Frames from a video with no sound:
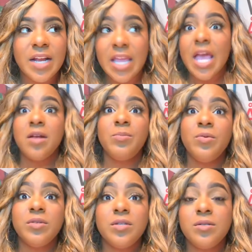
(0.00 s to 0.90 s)
a
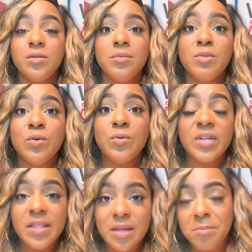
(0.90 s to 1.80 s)
catapult to the moon
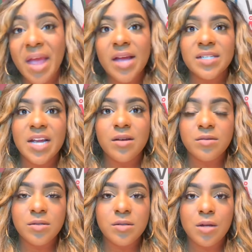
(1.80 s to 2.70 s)
and then back
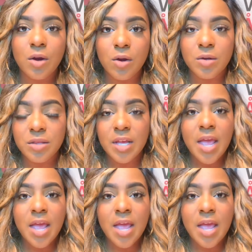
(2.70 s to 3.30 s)
down to the earth